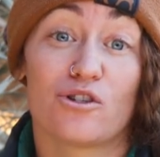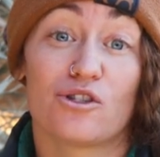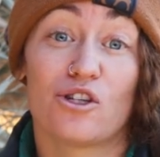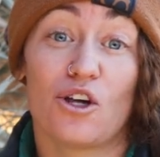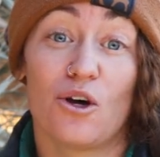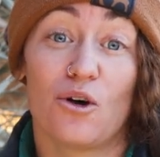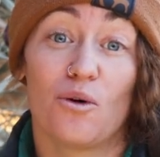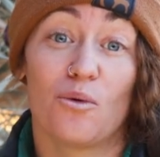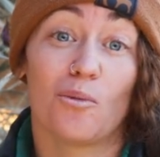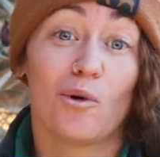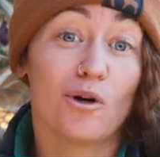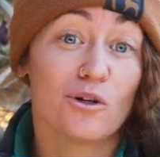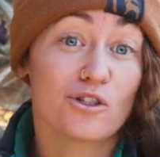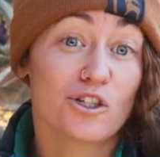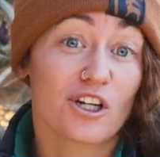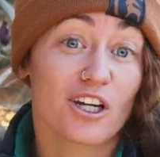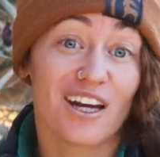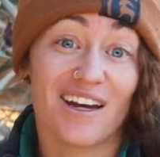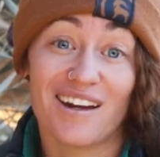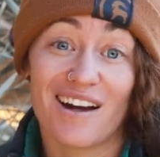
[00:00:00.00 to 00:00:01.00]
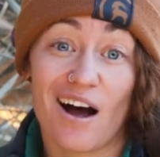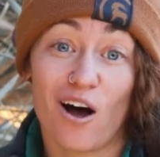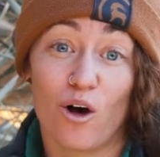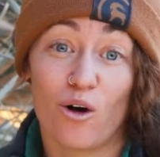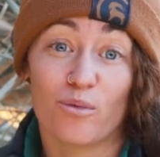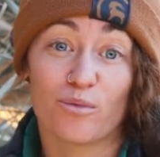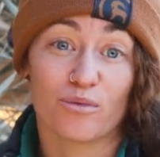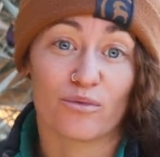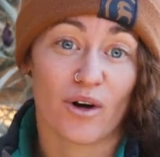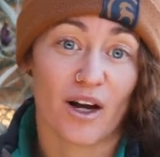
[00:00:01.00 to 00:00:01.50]
So mulch can
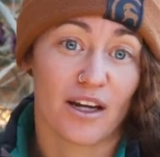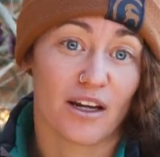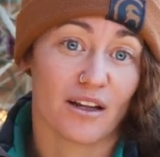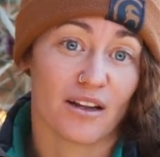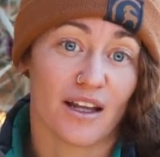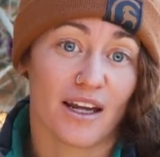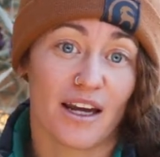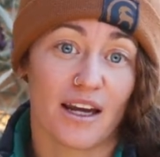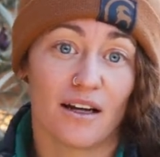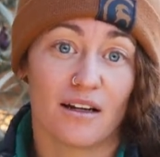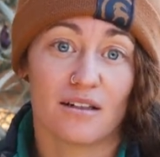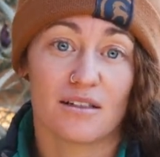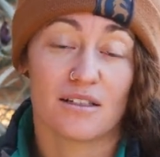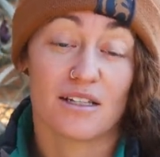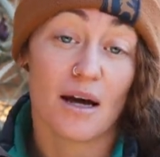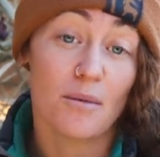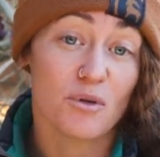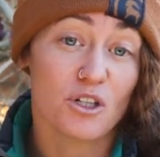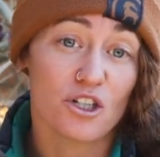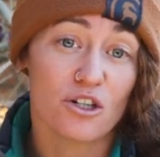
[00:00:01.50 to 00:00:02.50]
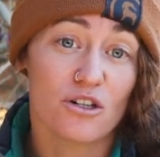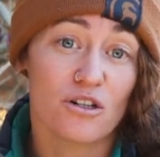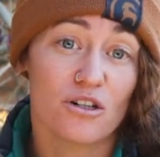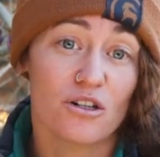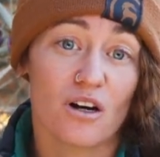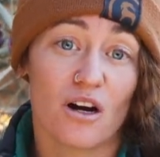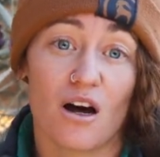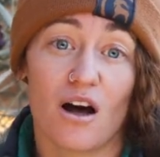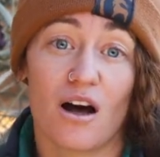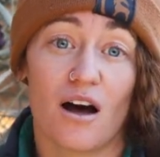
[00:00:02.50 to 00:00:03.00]
help regulate
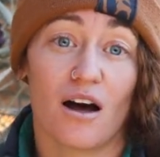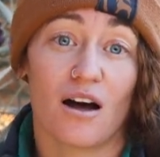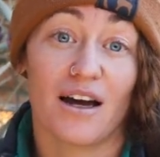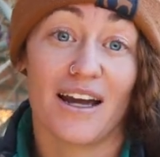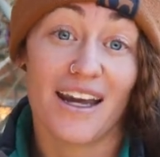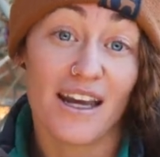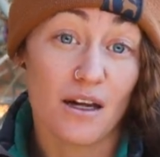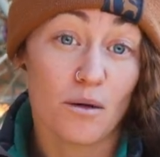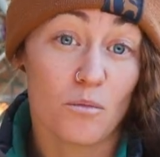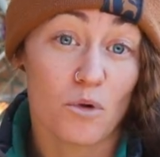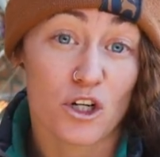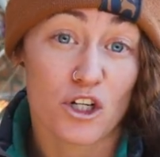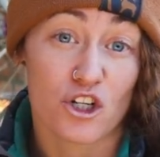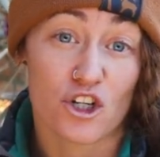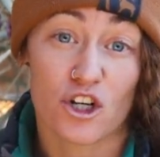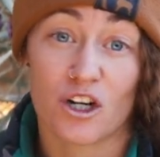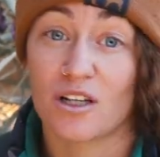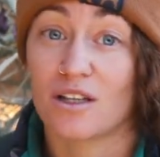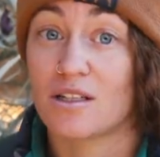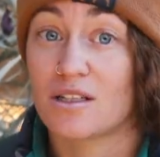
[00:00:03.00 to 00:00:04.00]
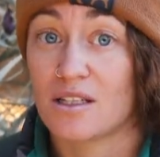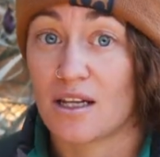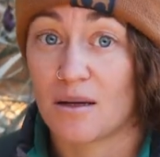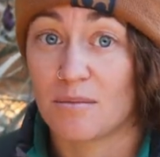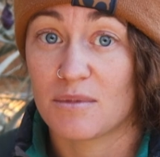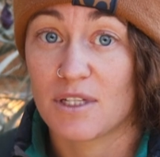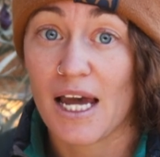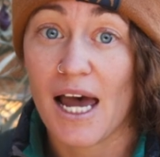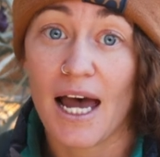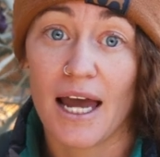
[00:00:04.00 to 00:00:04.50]
temperature and moisture at the
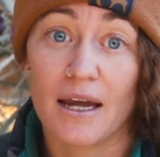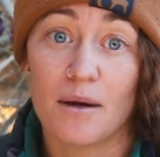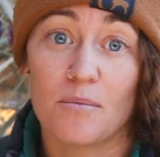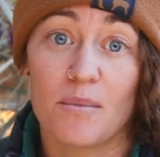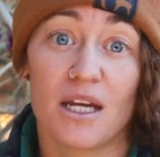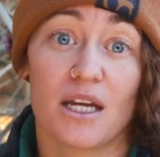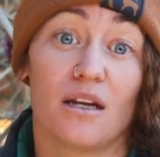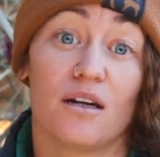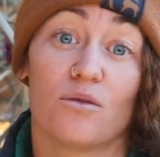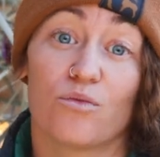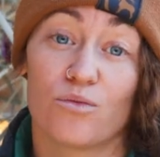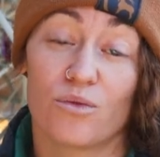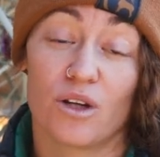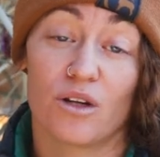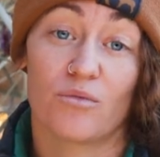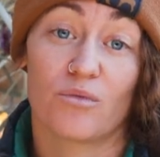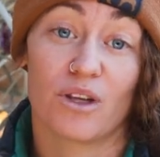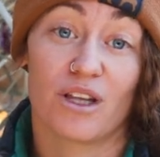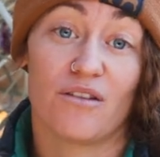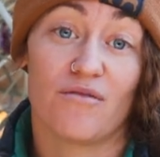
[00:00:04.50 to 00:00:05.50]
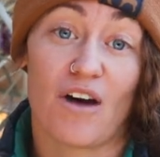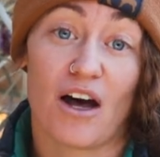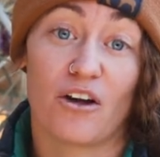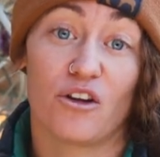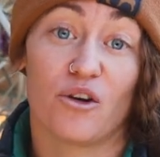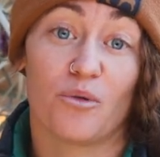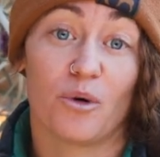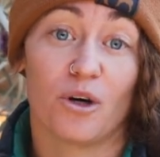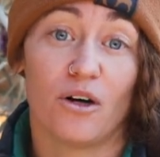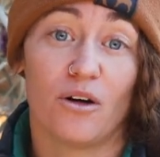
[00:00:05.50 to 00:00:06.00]
same time, making it really, really
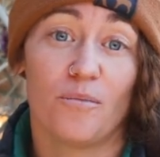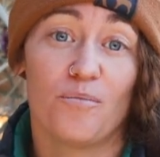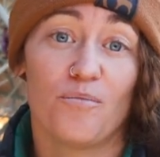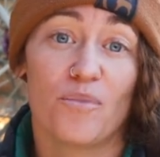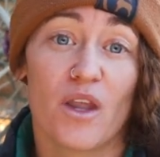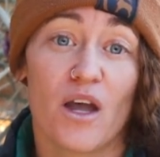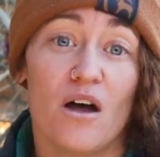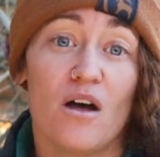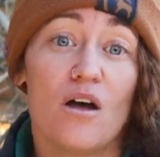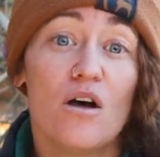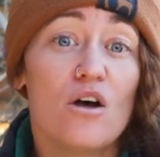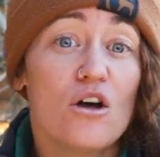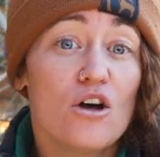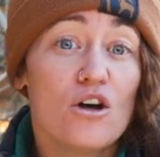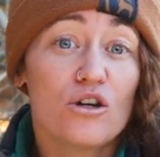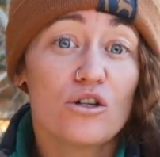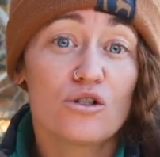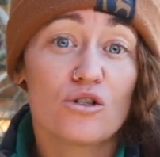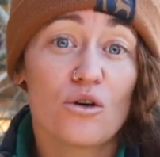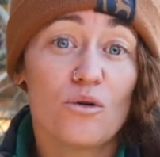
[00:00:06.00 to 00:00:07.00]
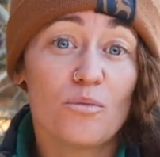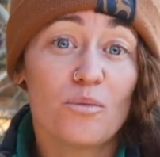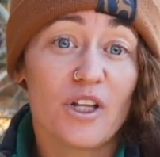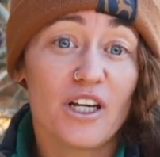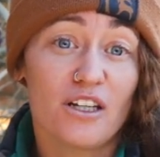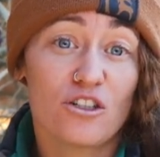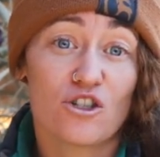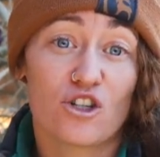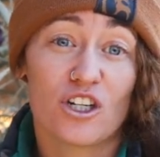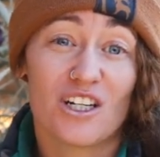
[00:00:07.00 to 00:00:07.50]
valuable. Don't
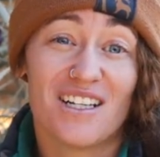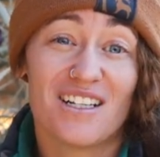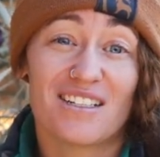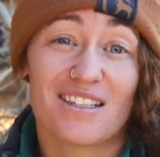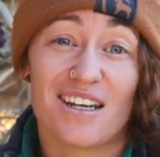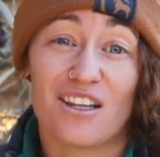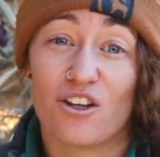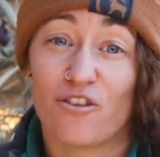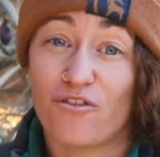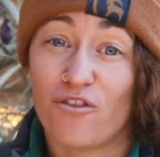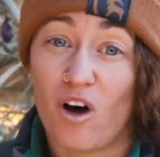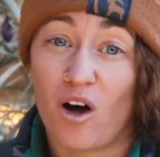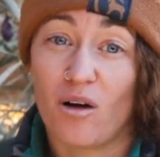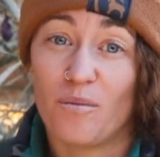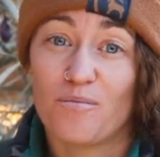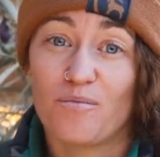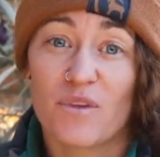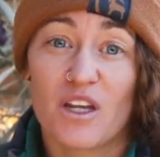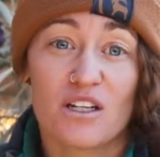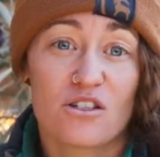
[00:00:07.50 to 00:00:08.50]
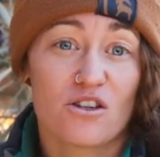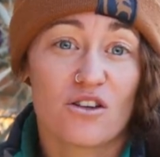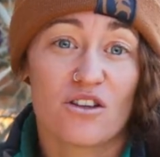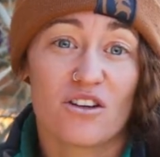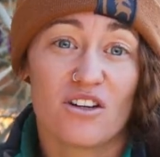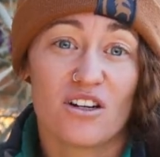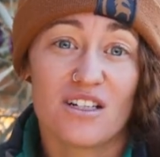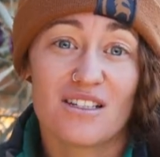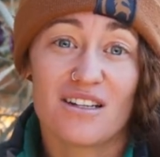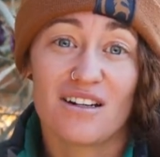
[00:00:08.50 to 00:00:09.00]
plant trees in the fall, so
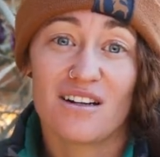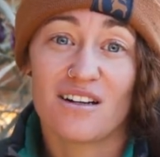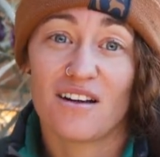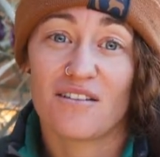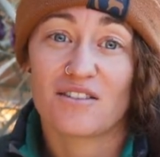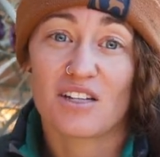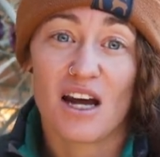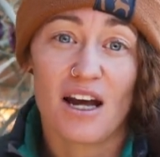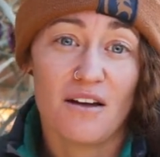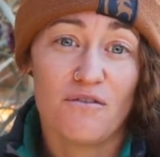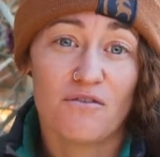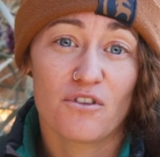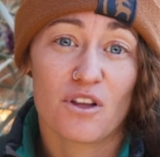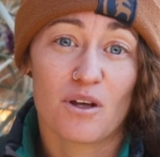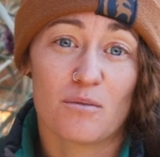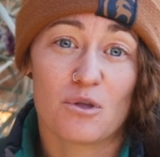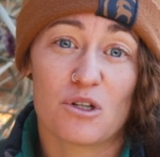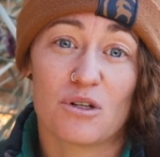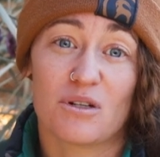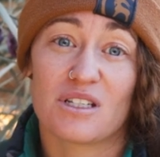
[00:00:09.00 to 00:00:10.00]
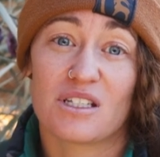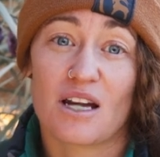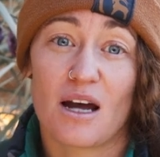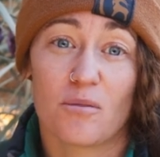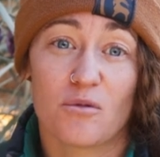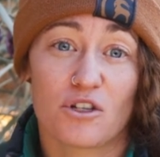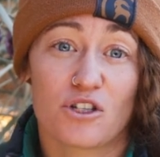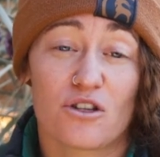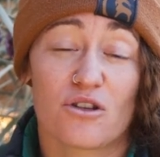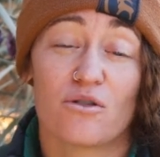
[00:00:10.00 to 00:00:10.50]
there isn't enough time for them to
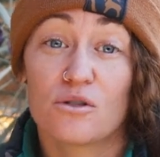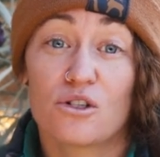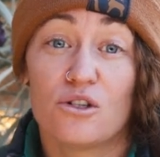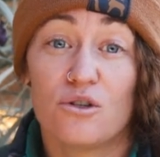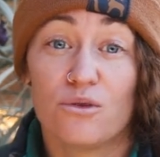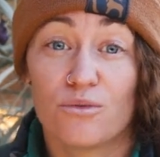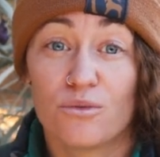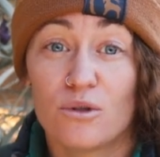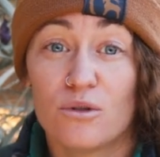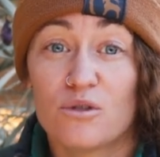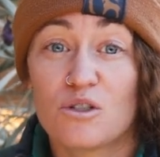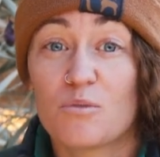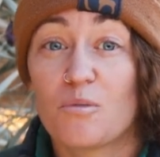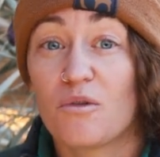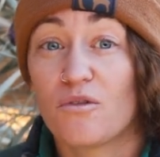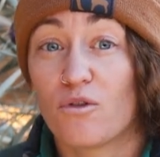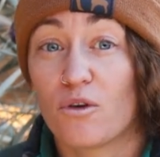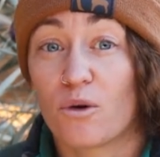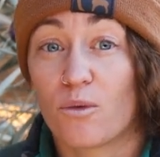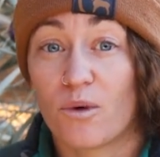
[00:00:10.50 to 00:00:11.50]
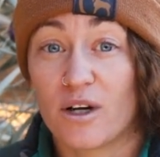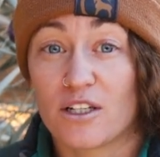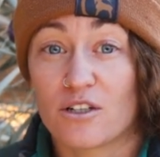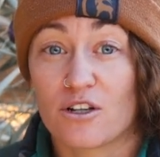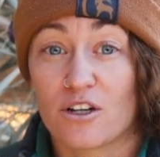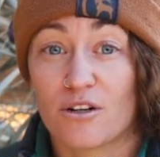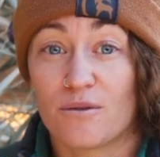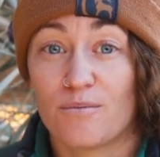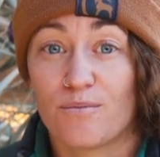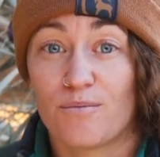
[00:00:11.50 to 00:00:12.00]
establish those new roots before
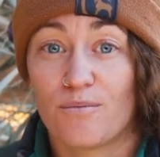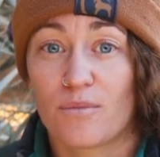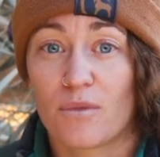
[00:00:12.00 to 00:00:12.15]
winter.